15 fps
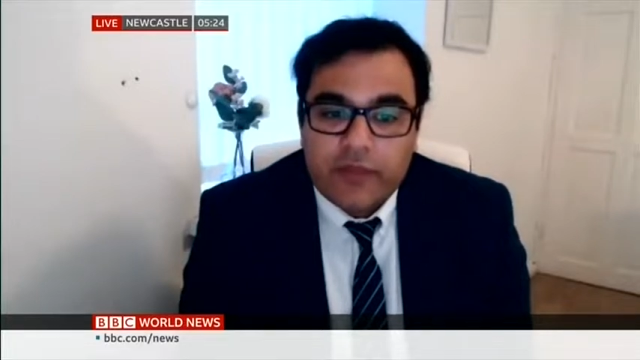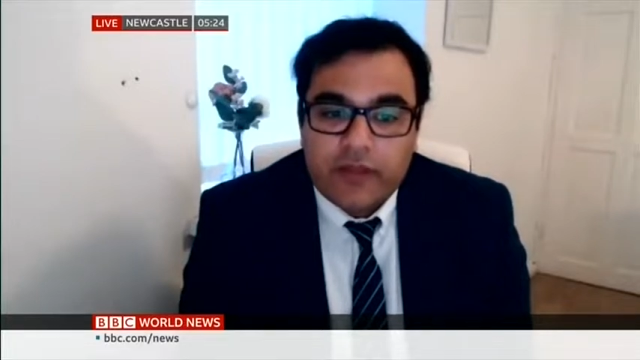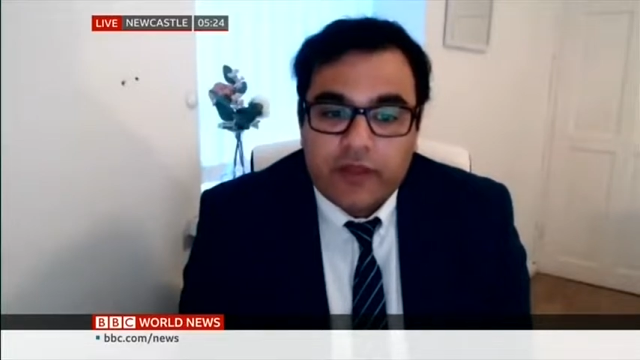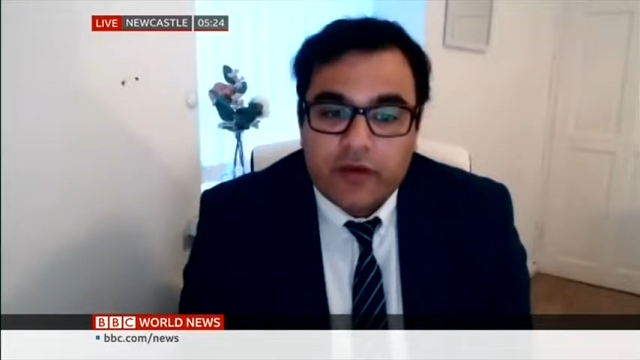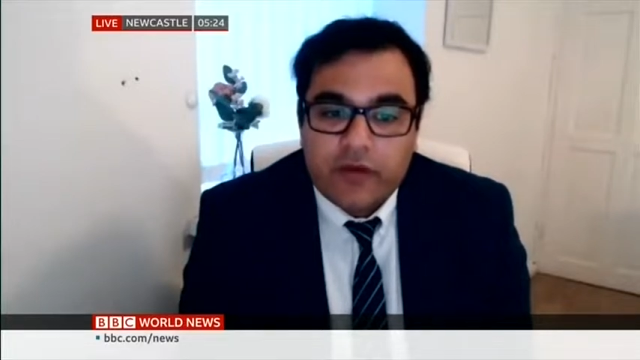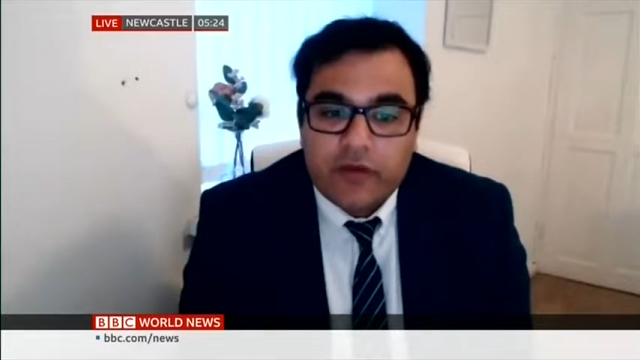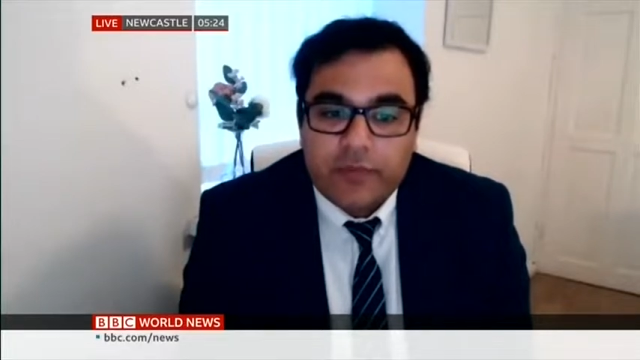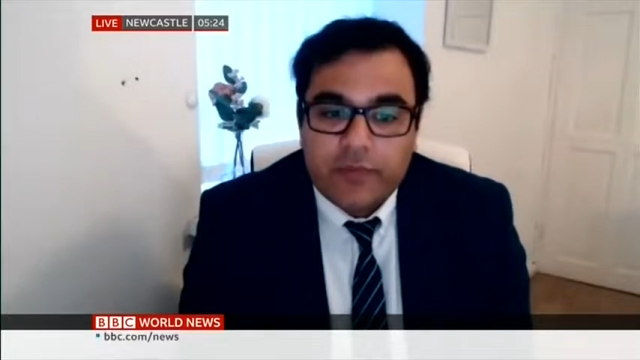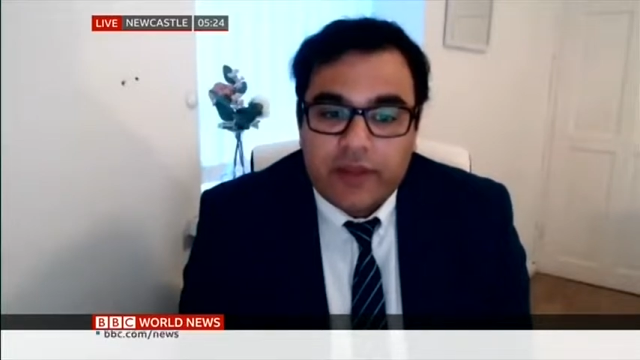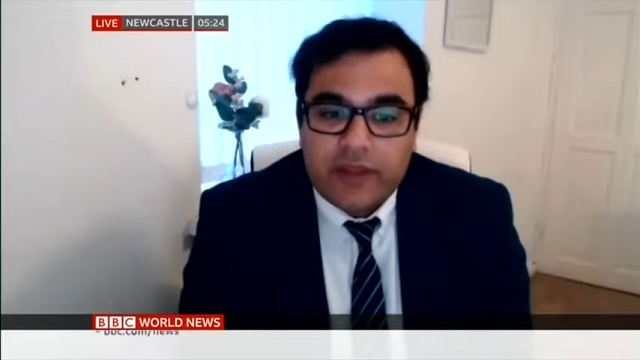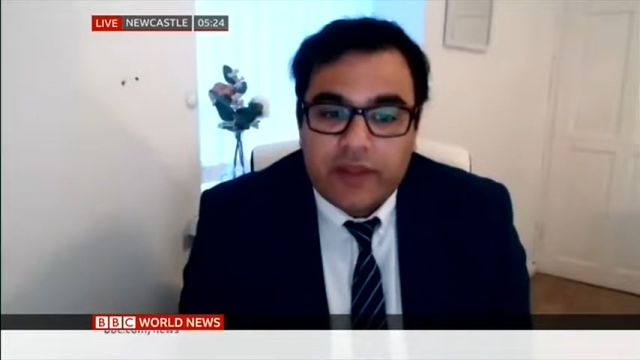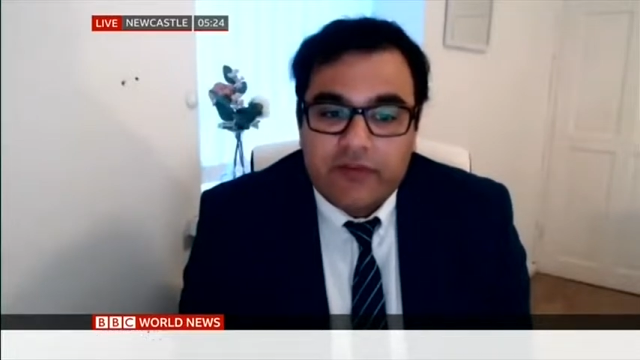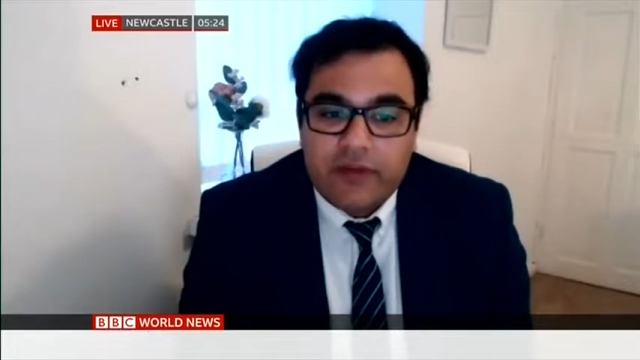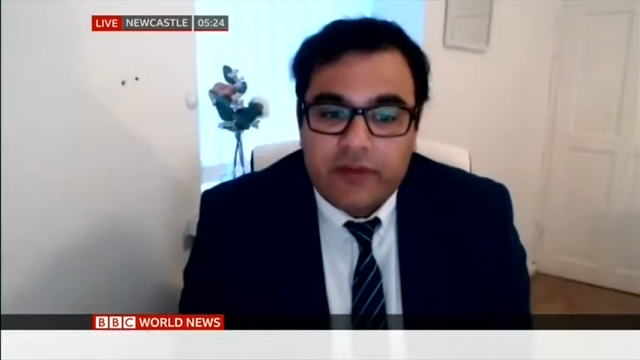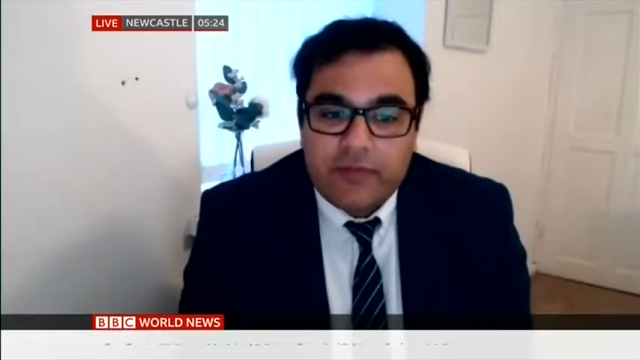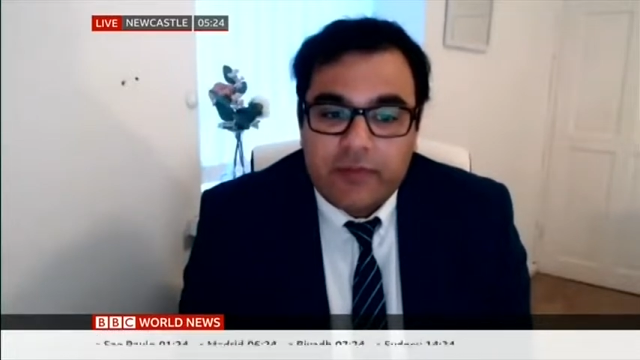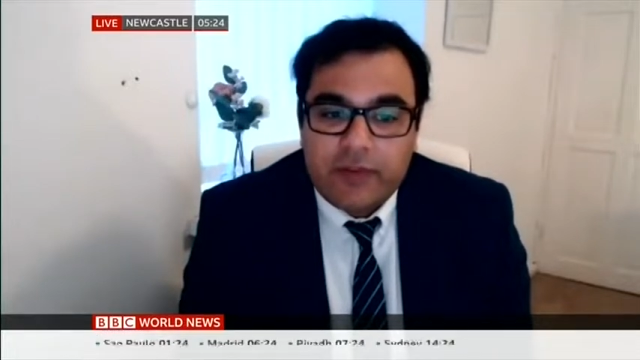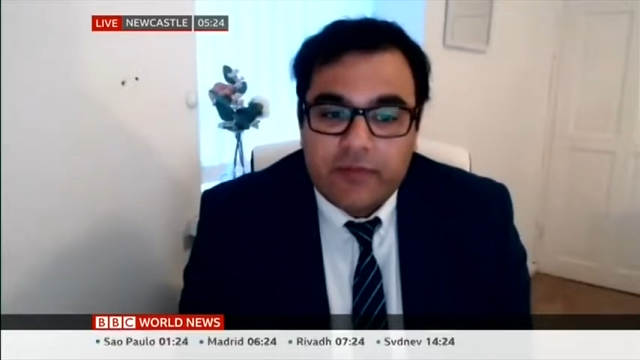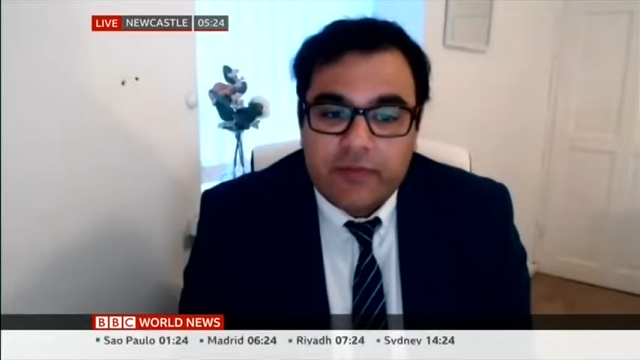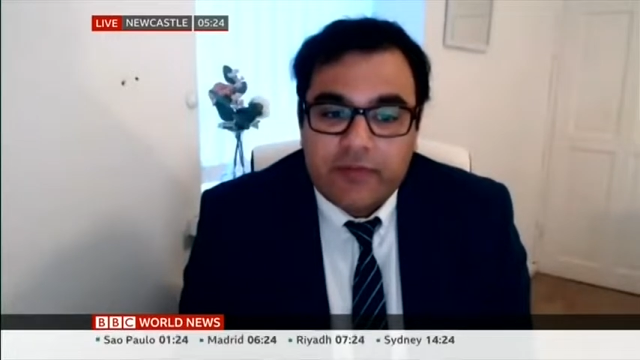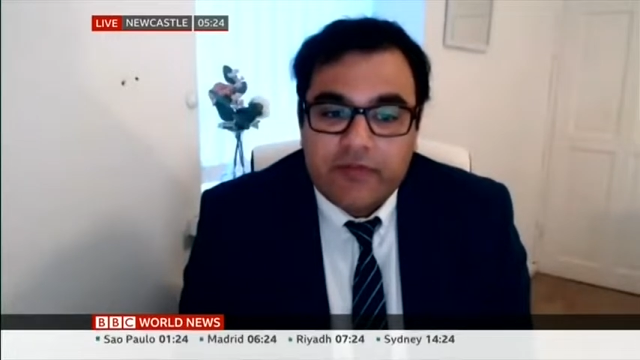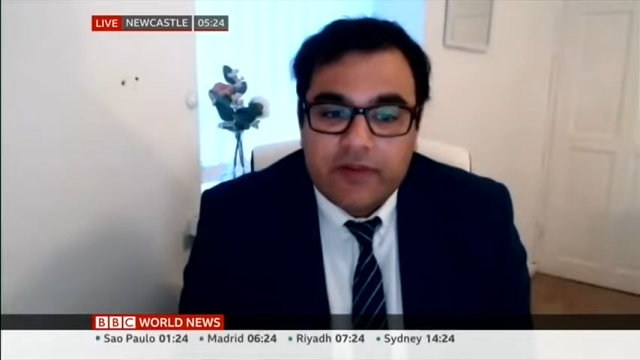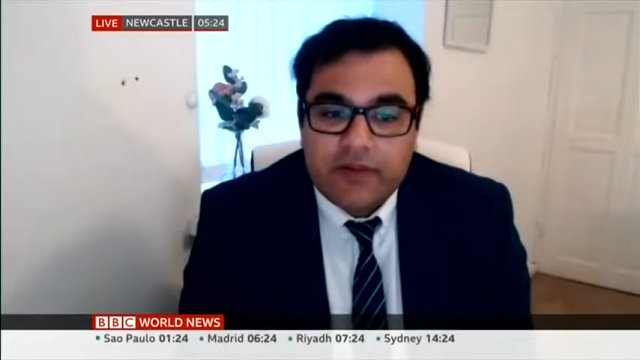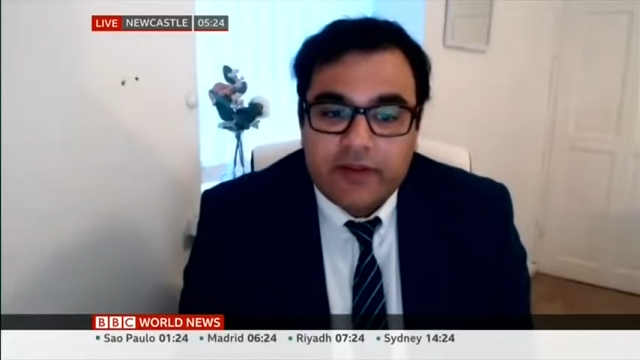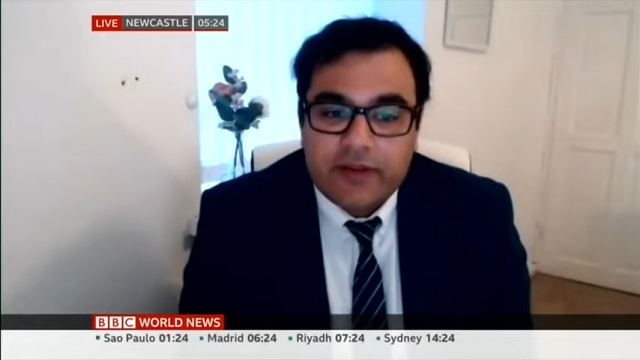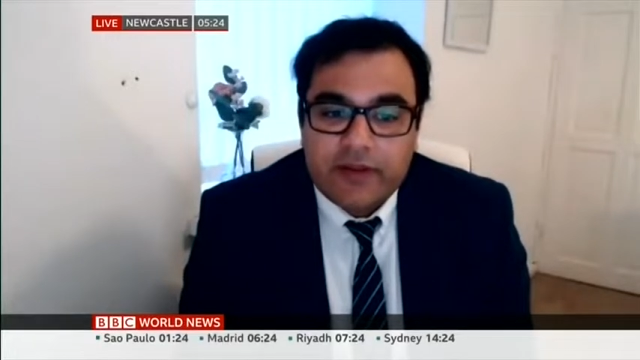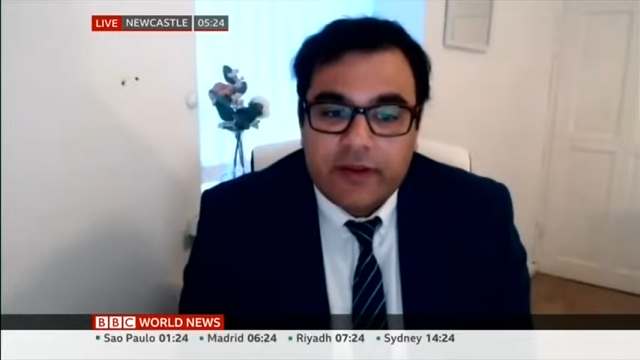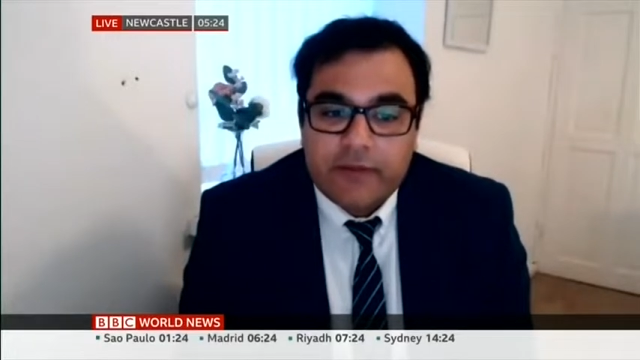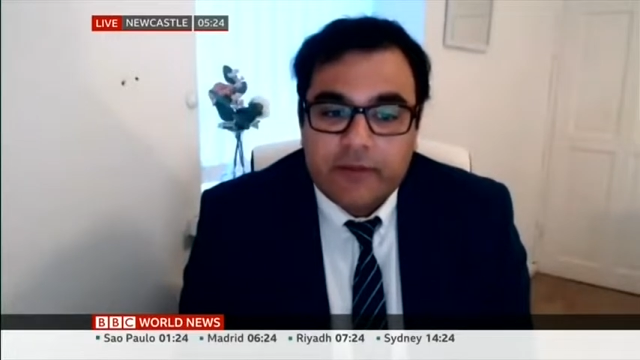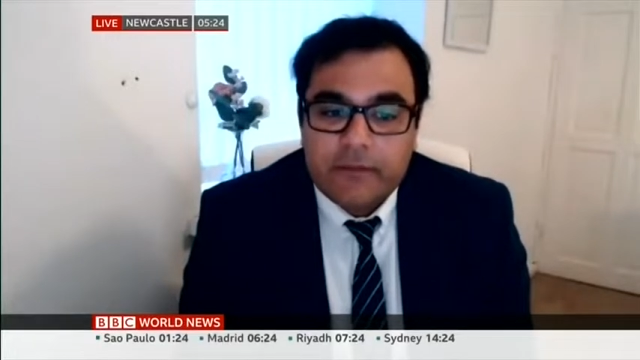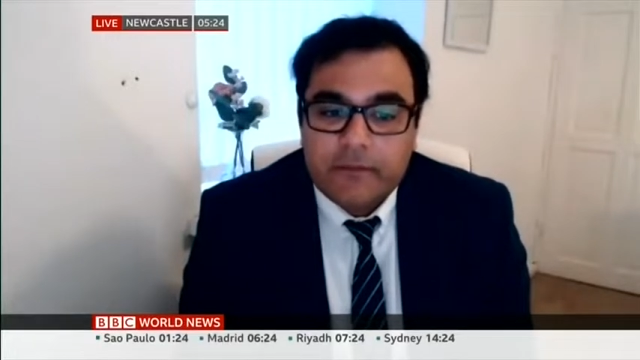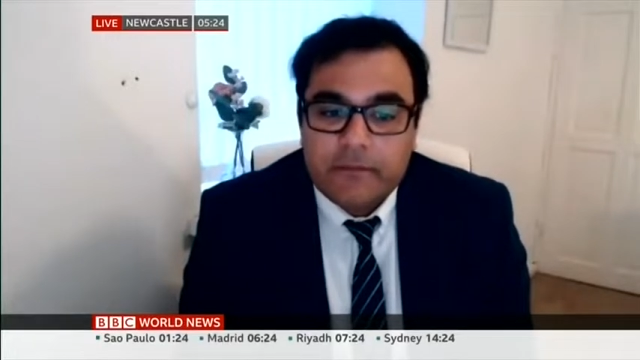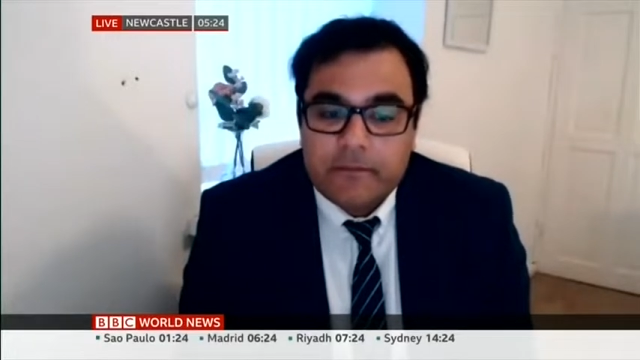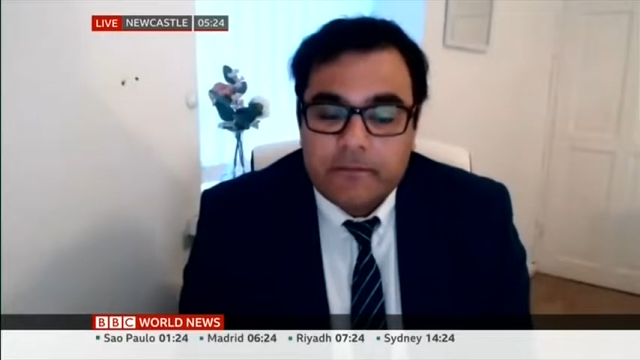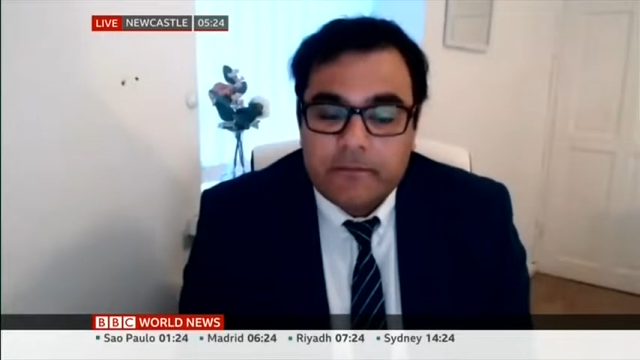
that could potentially be, be filtered out.